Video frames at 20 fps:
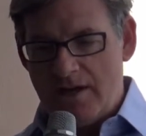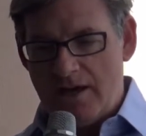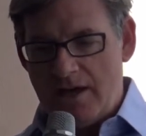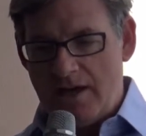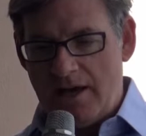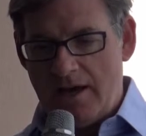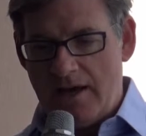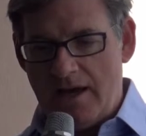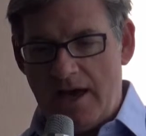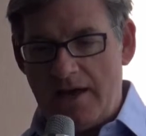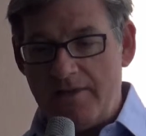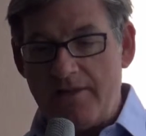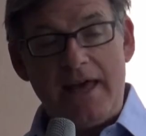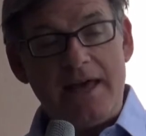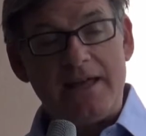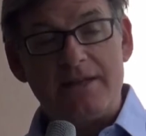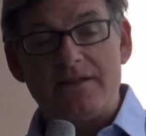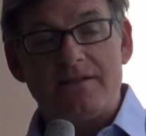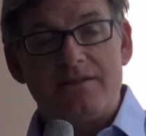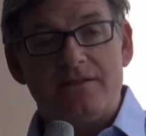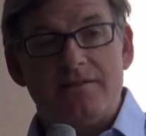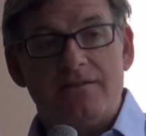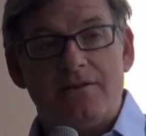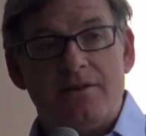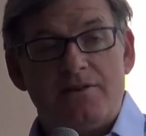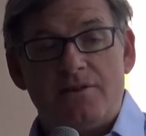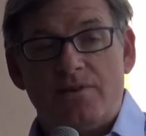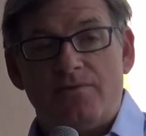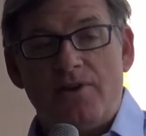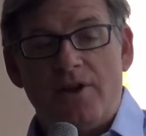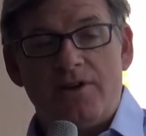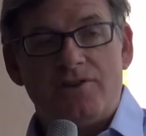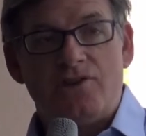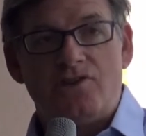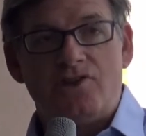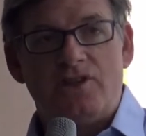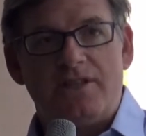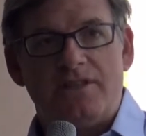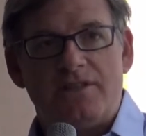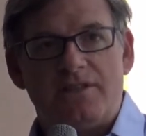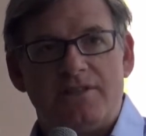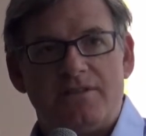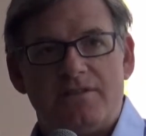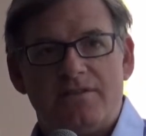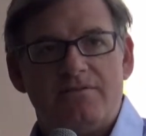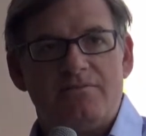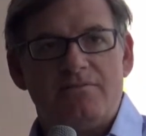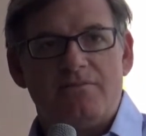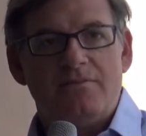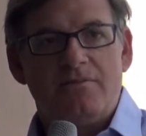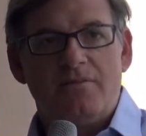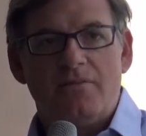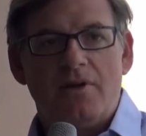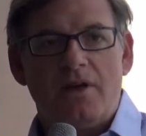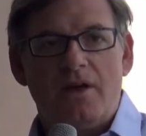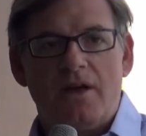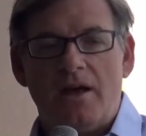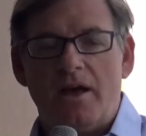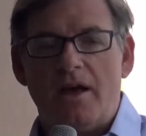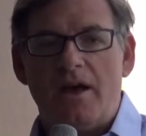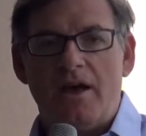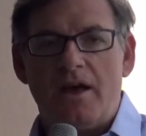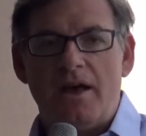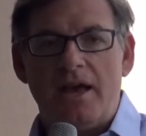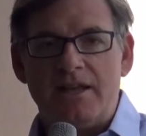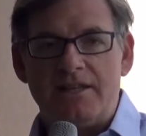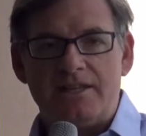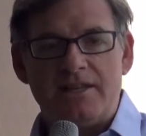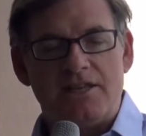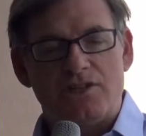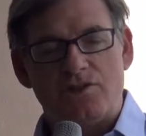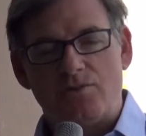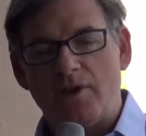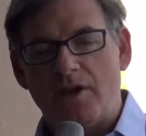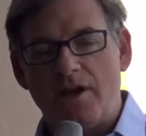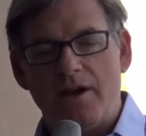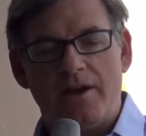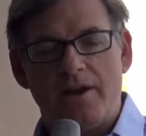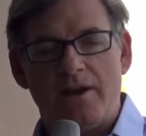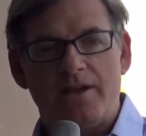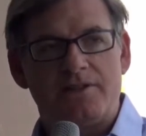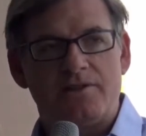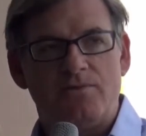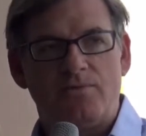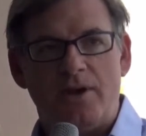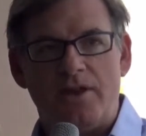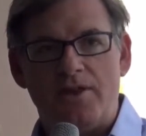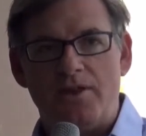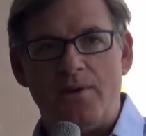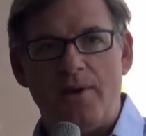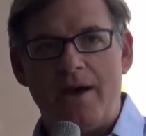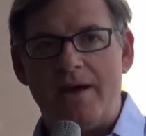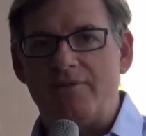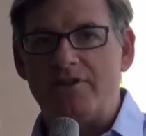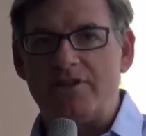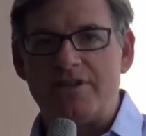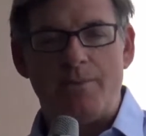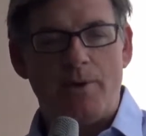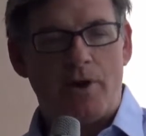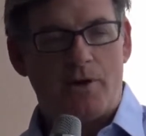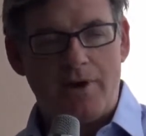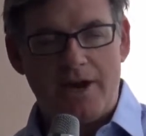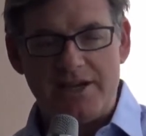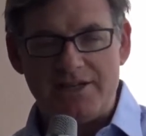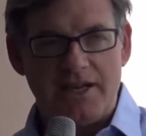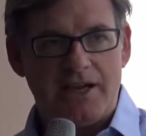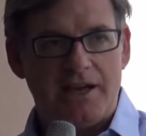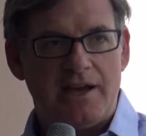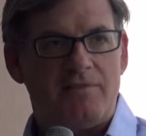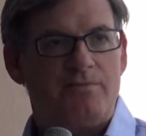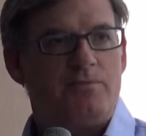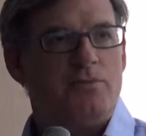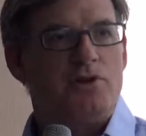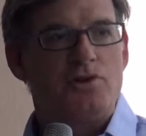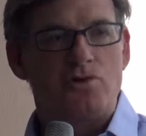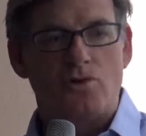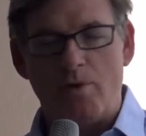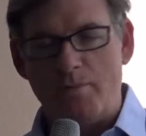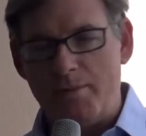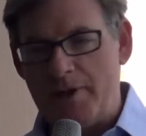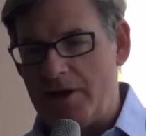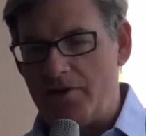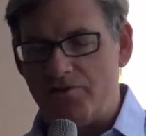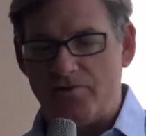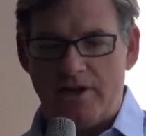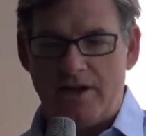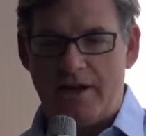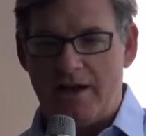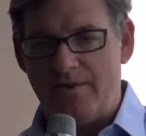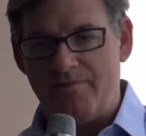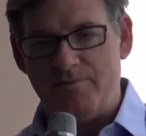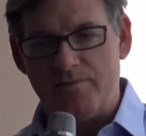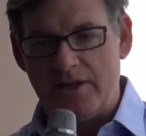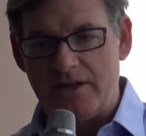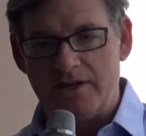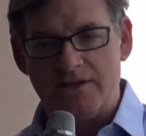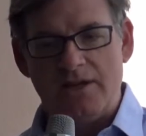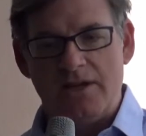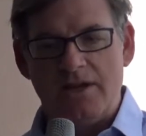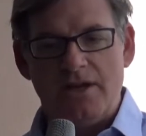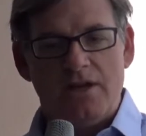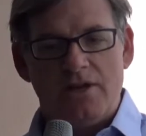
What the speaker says: And those advantages exist regardless of whether you have a democratic government or a military government.